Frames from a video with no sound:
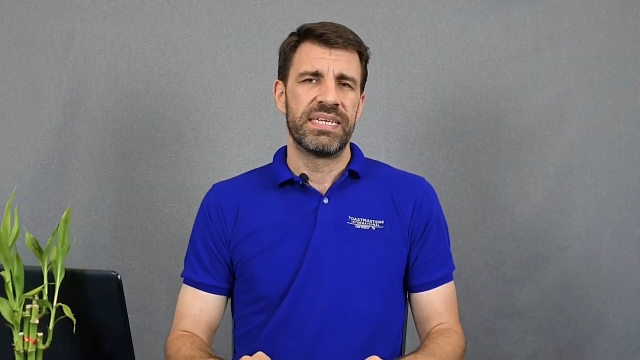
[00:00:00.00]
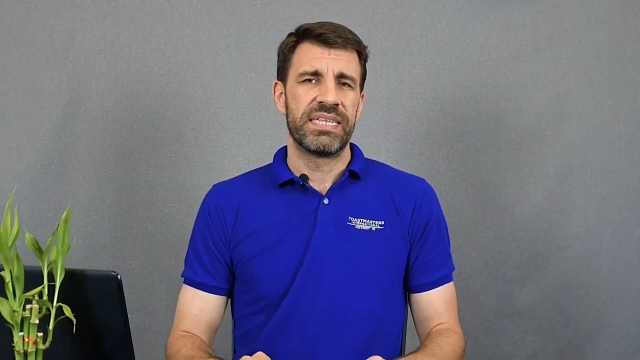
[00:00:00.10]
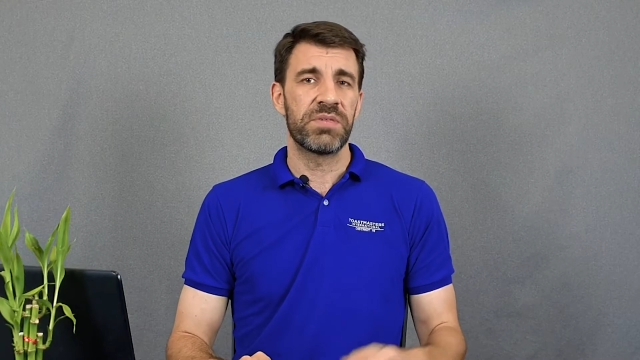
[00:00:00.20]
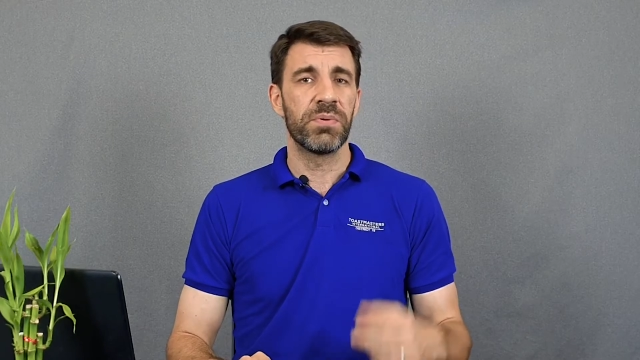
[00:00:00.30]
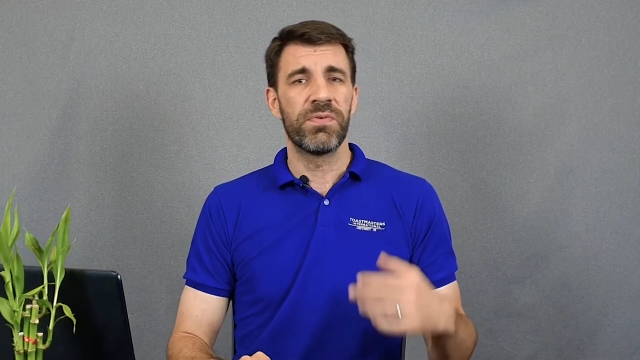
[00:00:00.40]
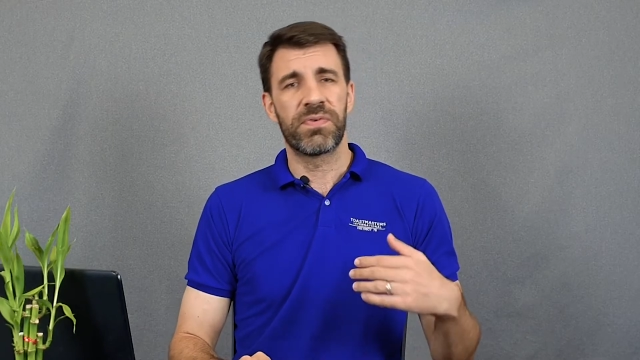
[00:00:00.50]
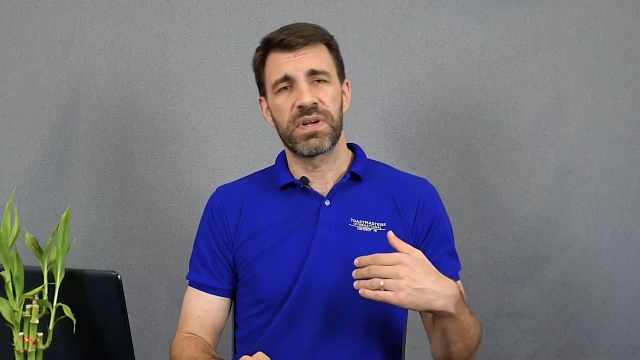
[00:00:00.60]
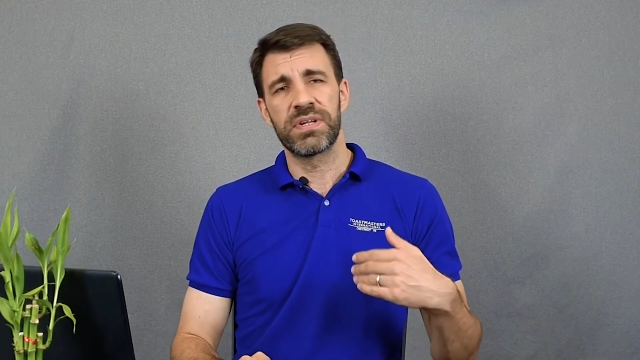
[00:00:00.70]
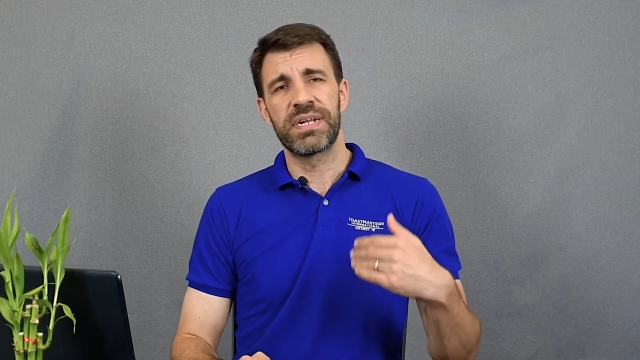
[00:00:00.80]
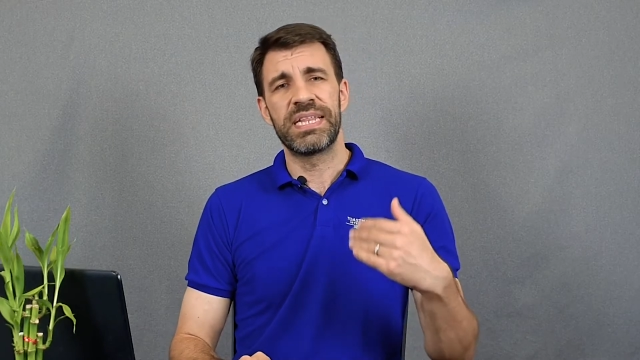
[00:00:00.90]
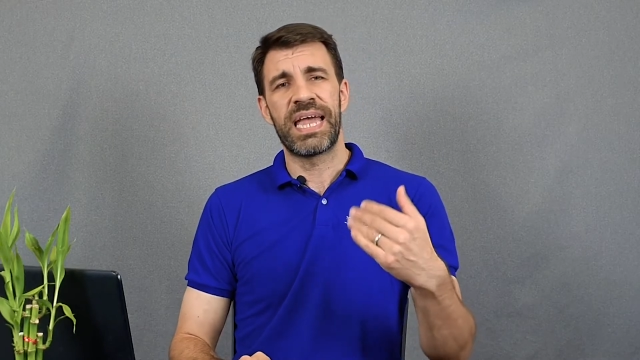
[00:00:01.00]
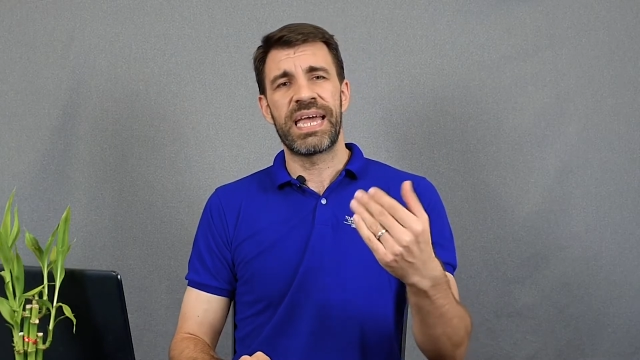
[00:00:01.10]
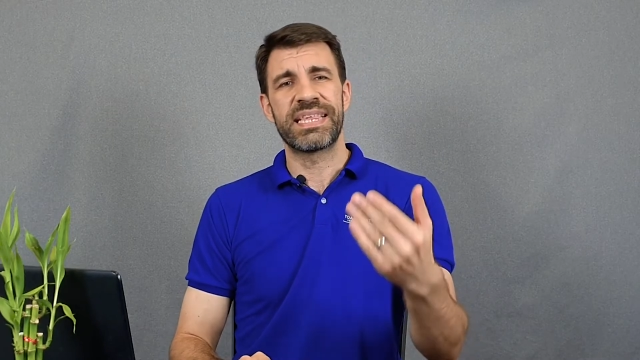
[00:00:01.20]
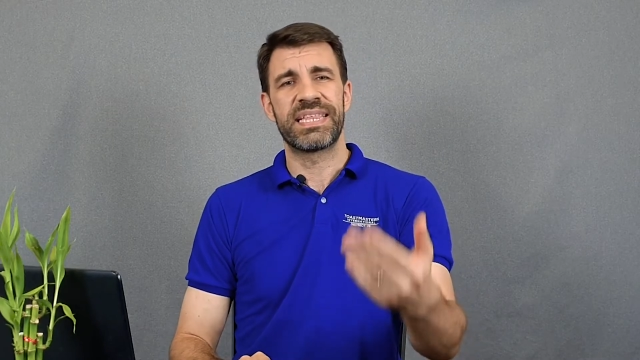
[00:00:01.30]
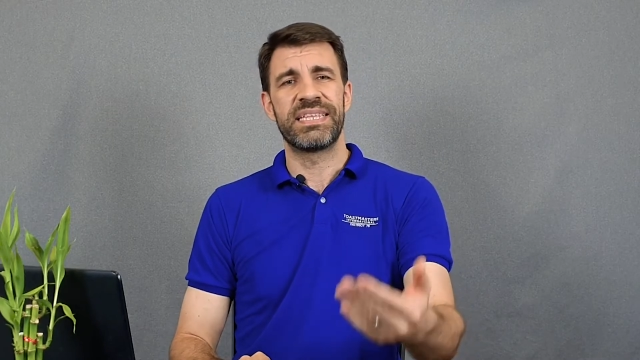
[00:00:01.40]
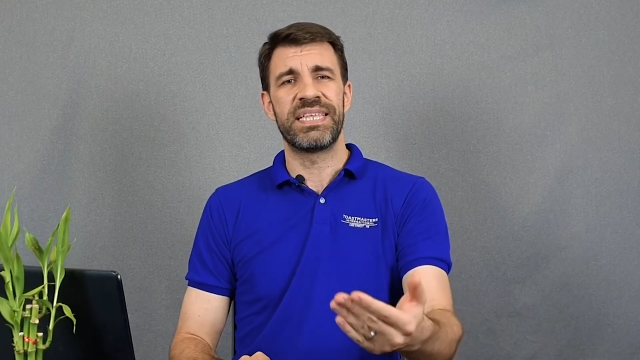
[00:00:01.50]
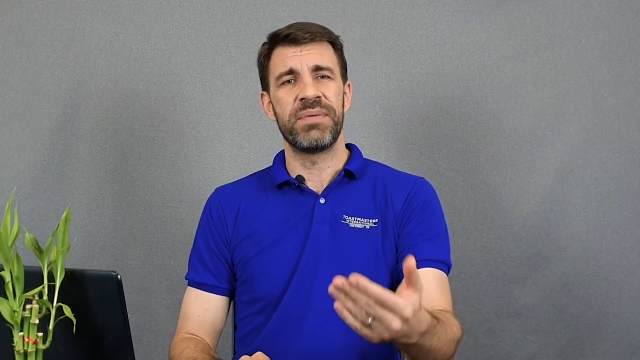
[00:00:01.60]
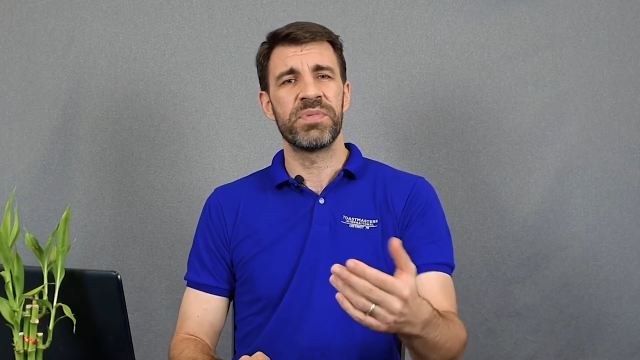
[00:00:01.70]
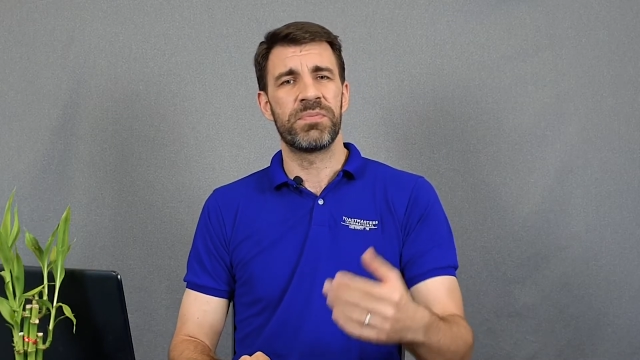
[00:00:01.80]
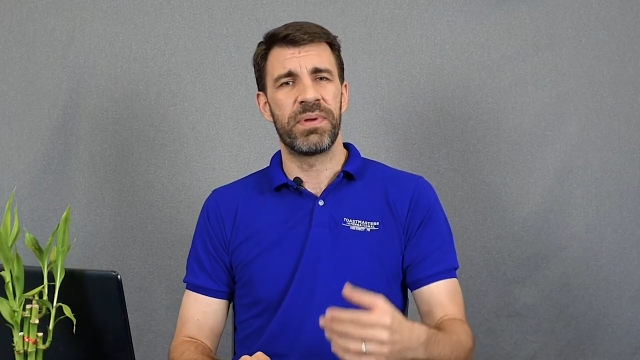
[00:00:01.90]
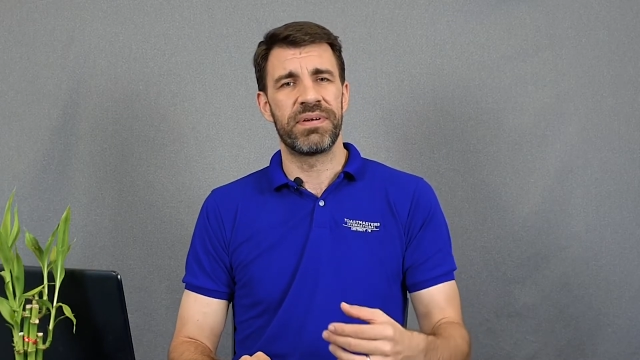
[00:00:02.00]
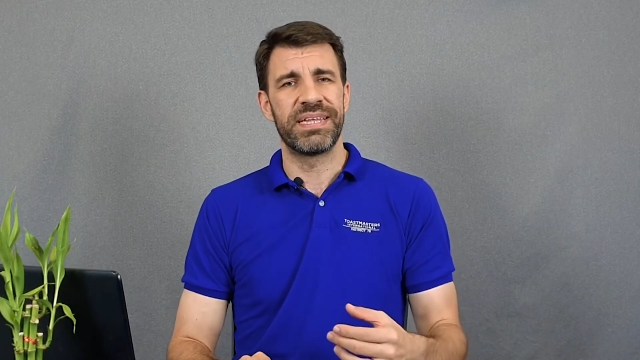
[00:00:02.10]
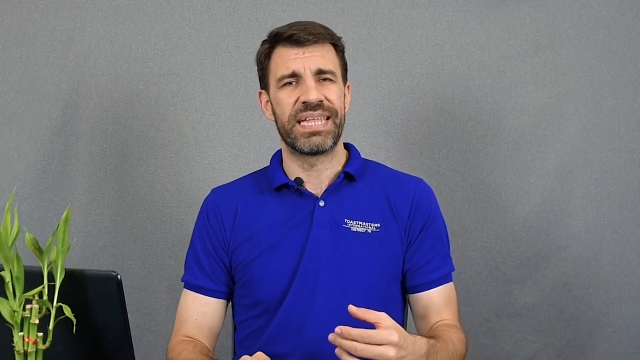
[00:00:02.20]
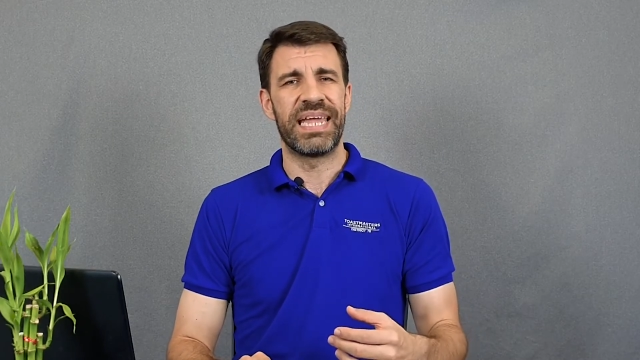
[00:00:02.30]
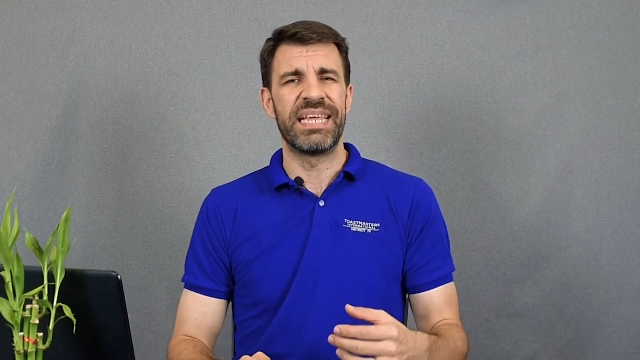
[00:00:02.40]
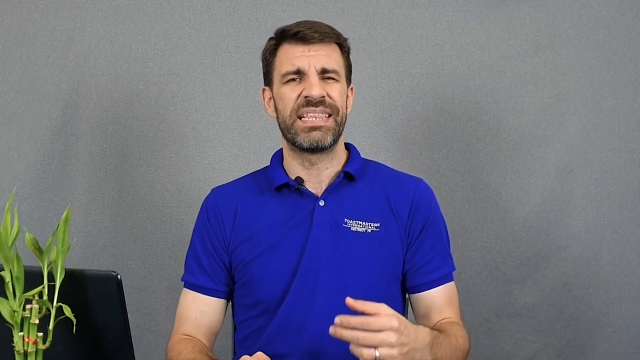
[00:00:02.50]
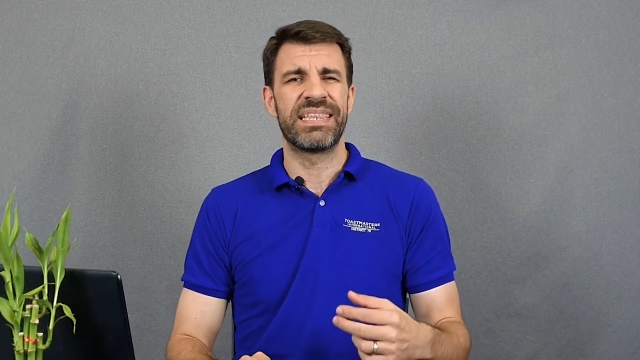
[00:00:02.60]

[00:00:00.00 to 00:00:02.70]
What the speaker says: This will further enhance the team spirit and